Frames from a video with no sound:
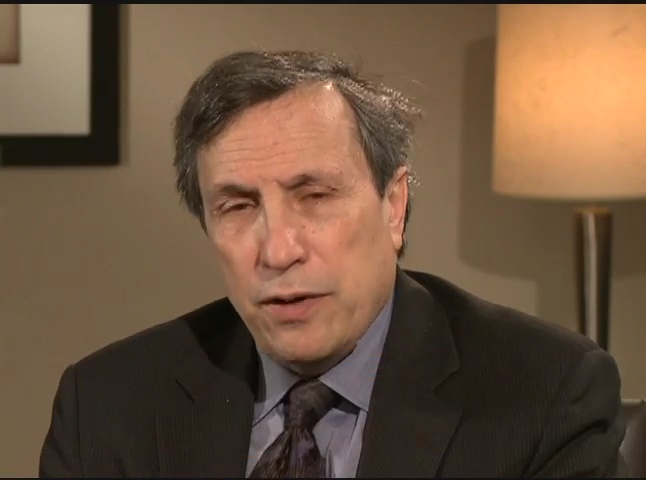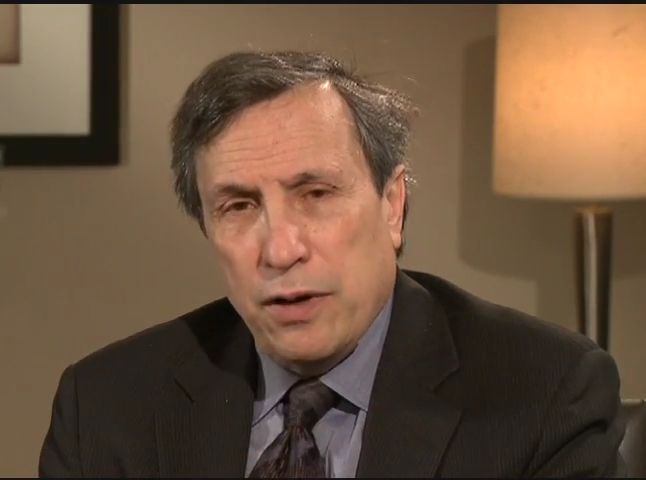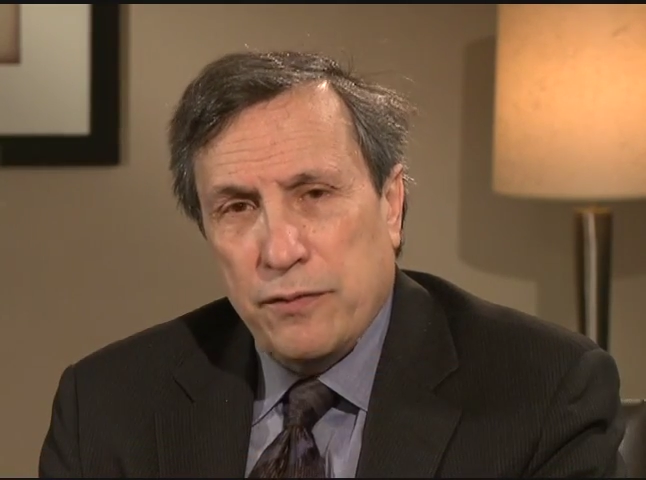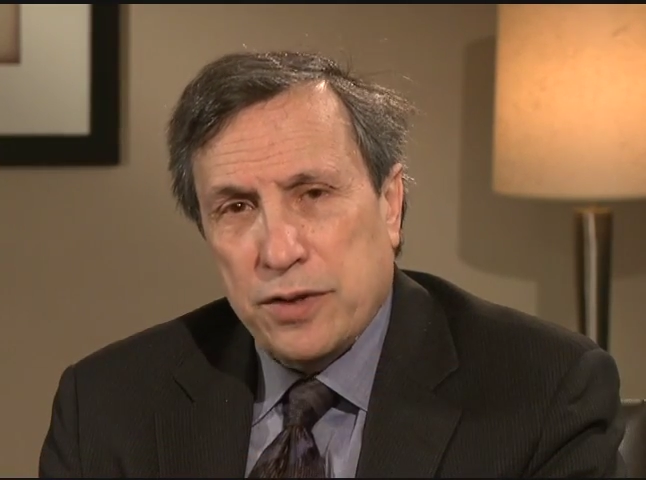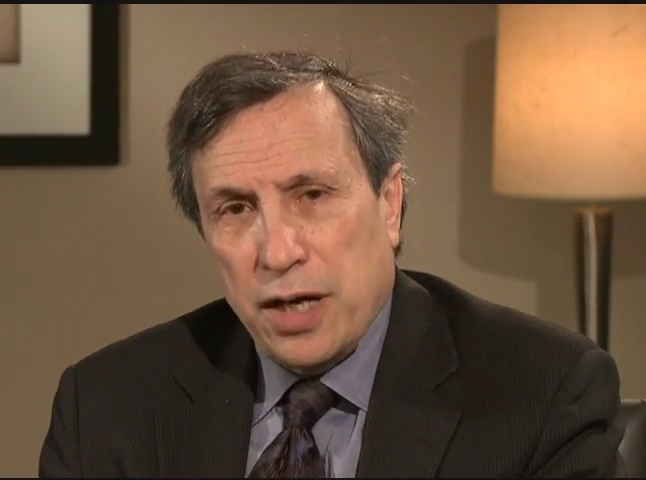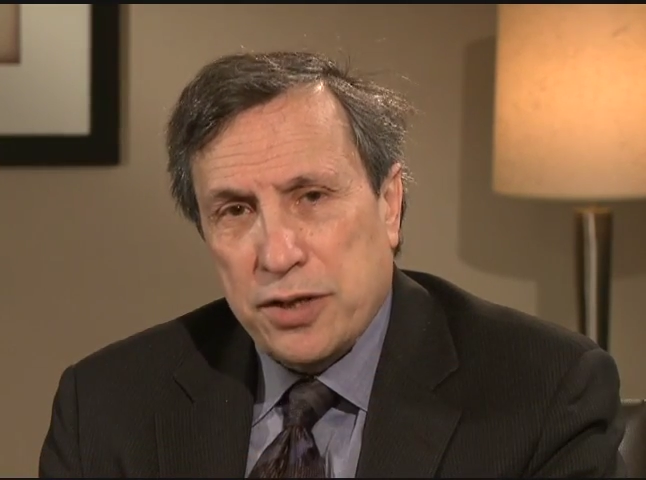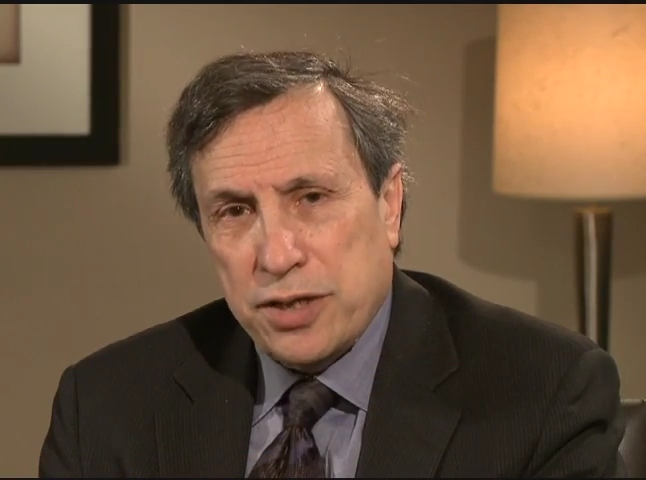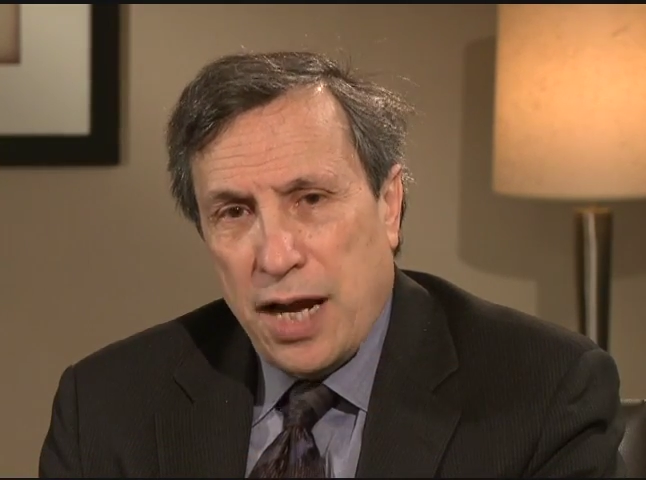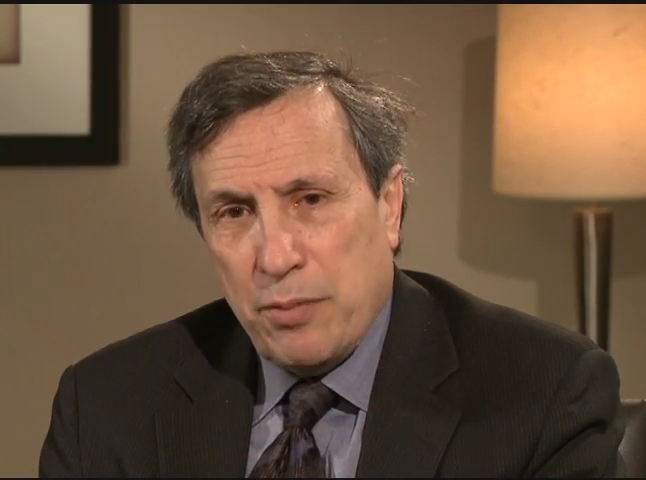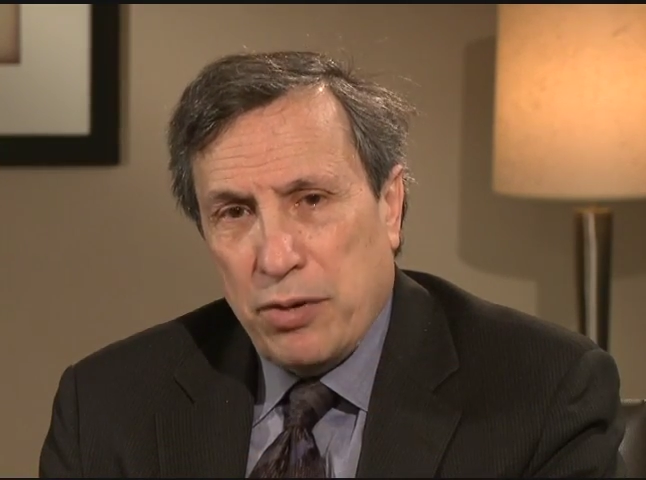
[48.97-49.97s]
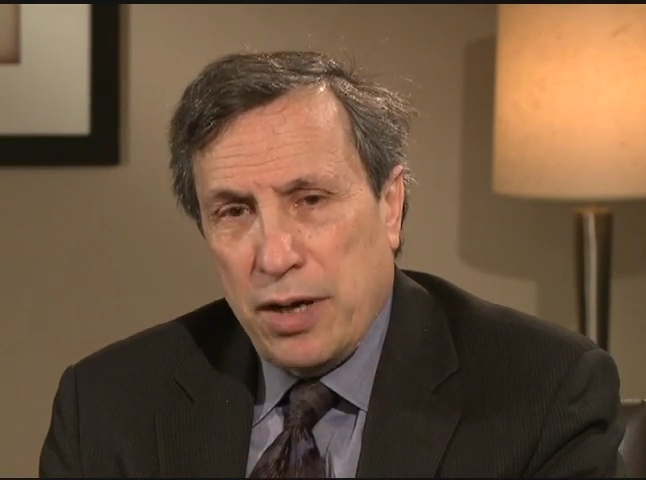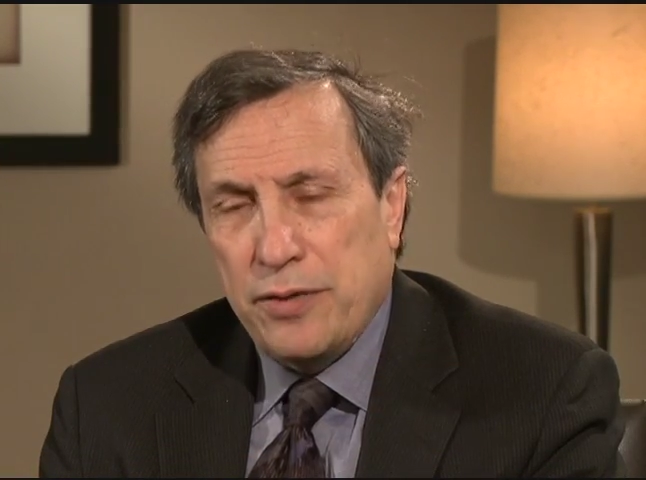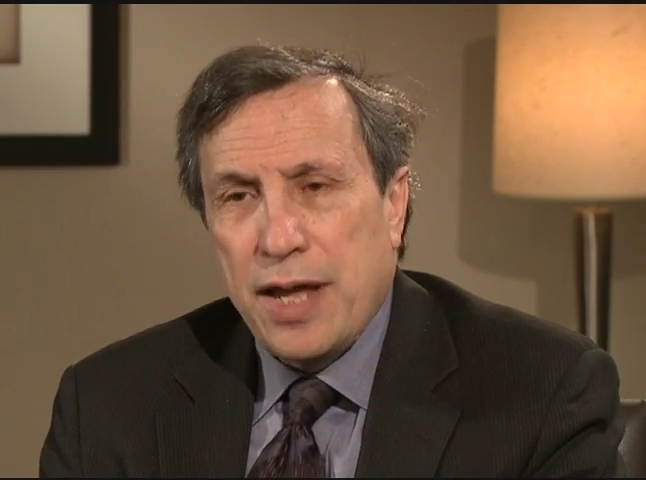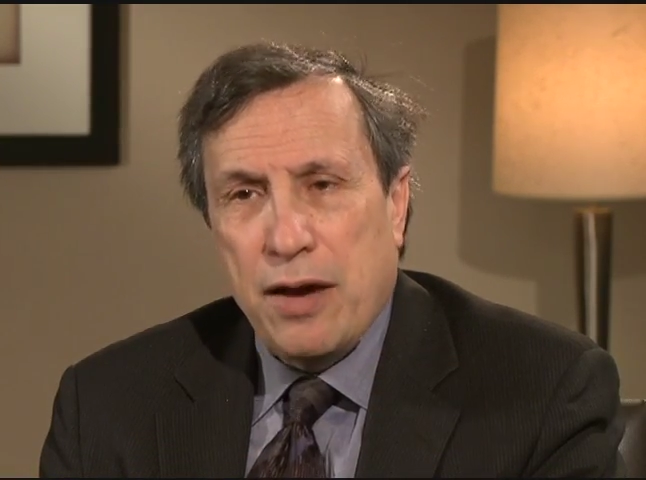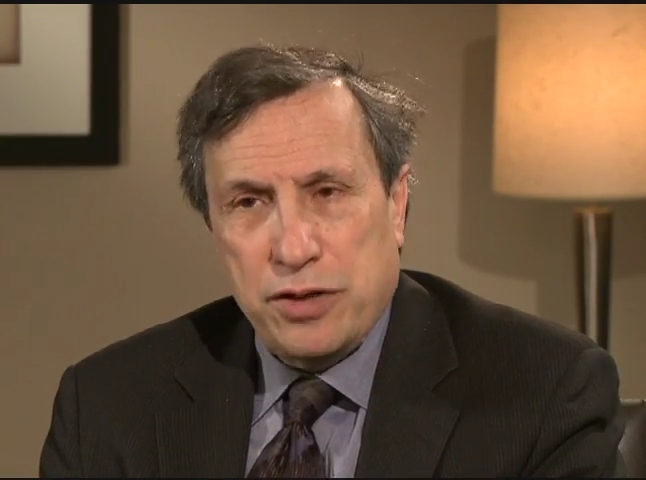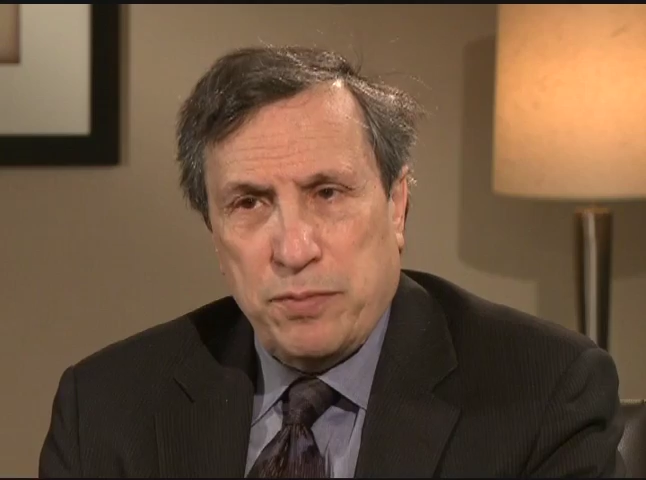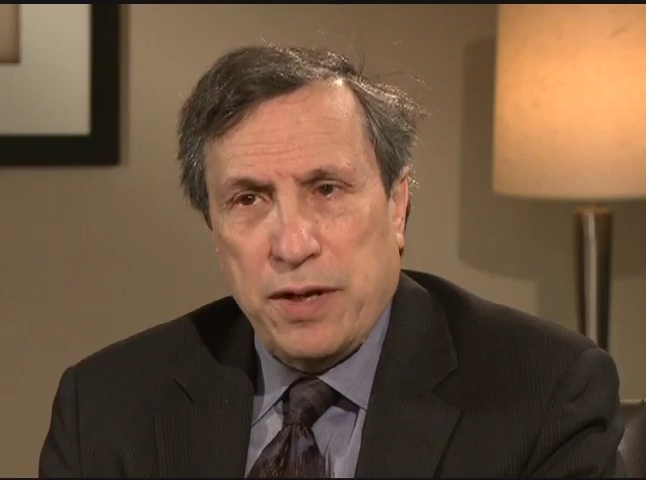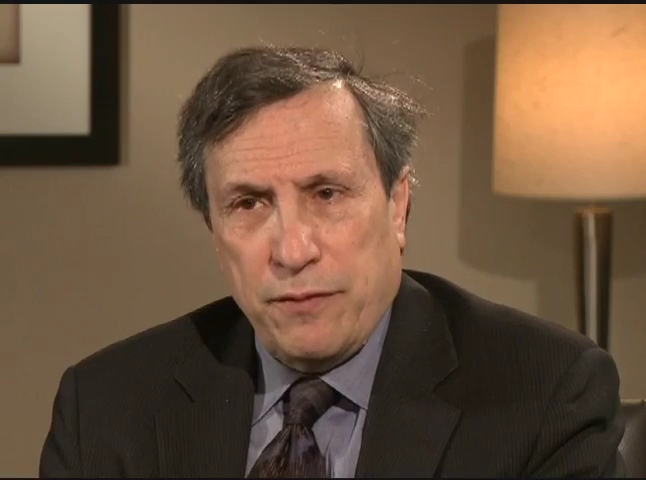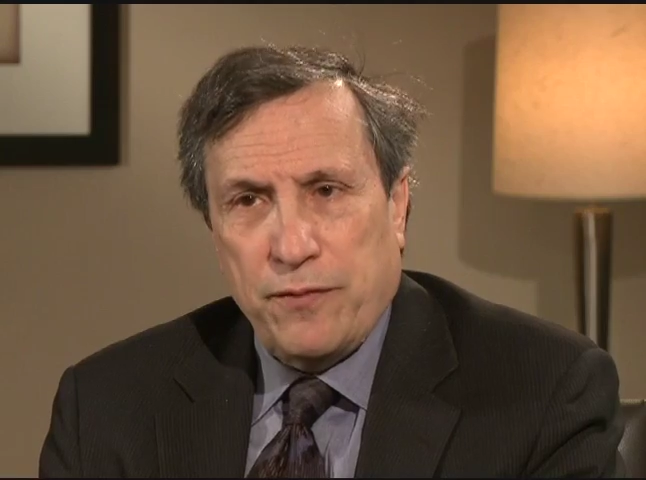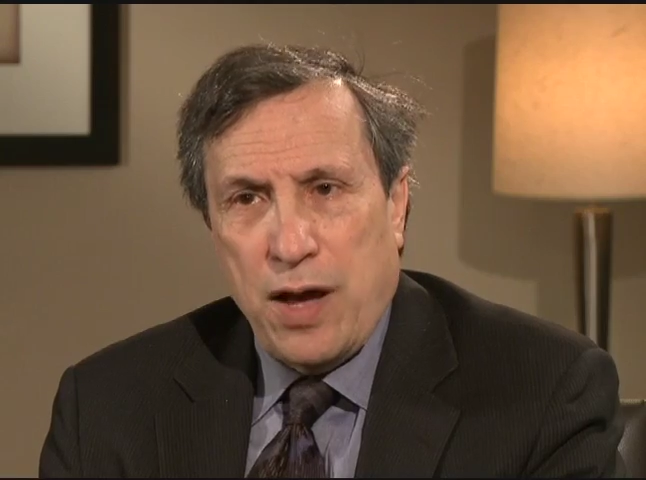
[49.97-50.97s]
of Tysabri and now is
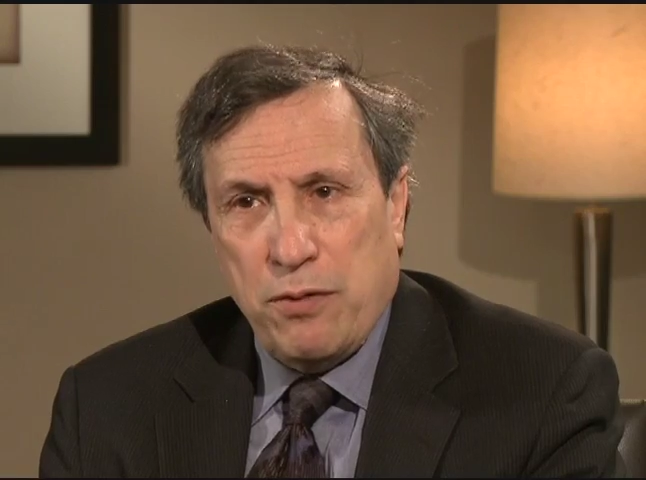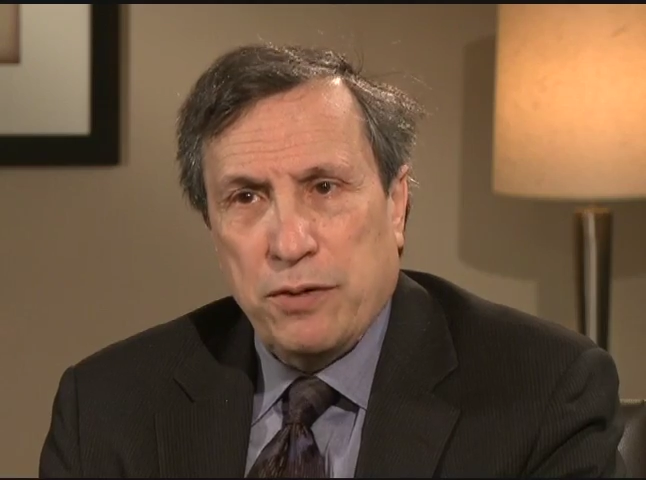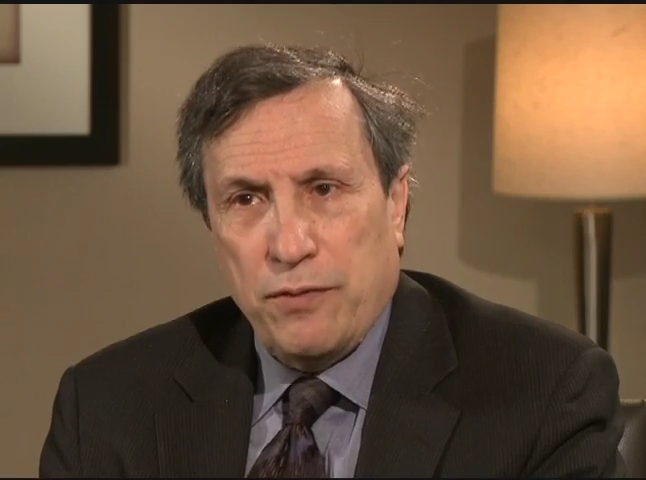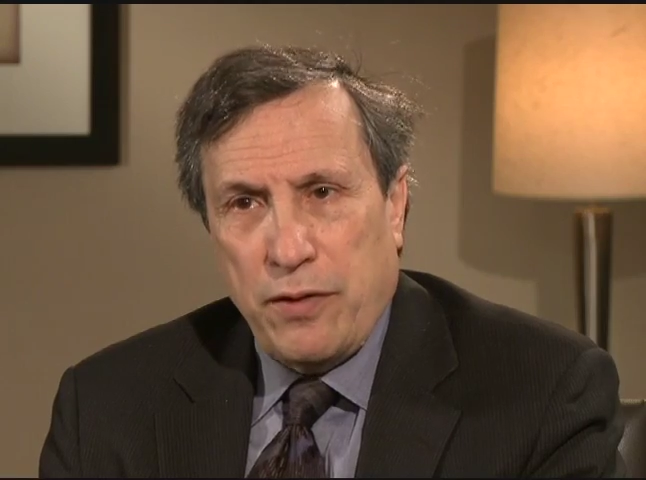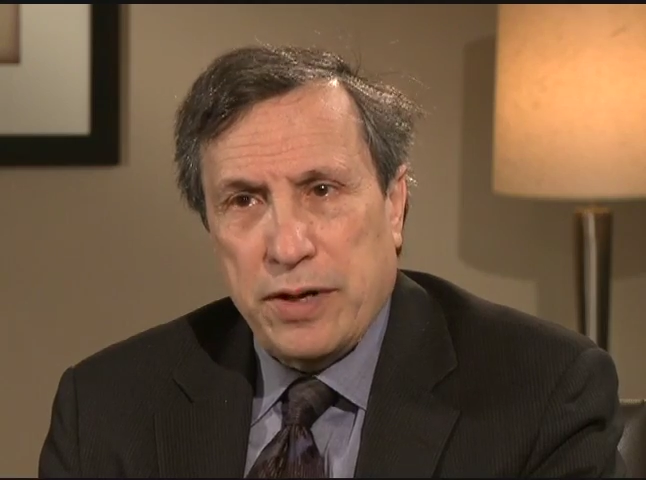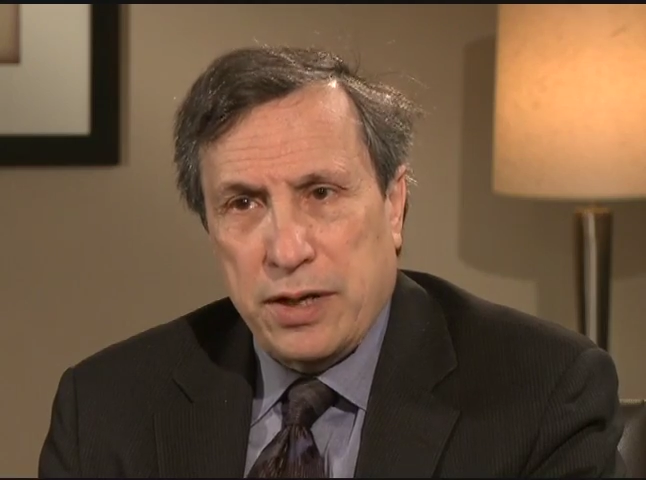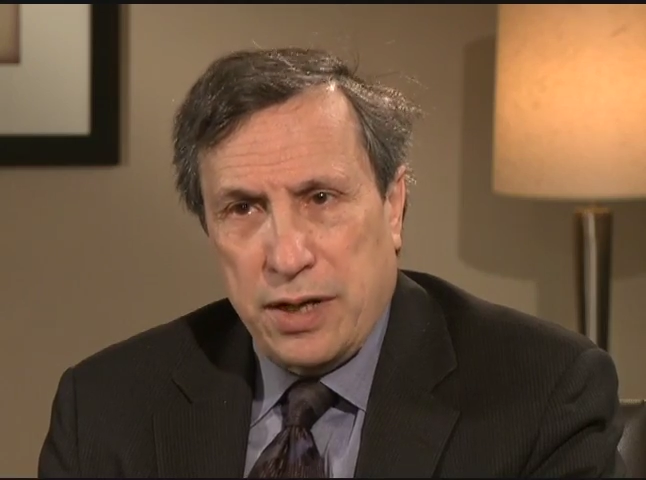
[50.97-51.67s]
being followed very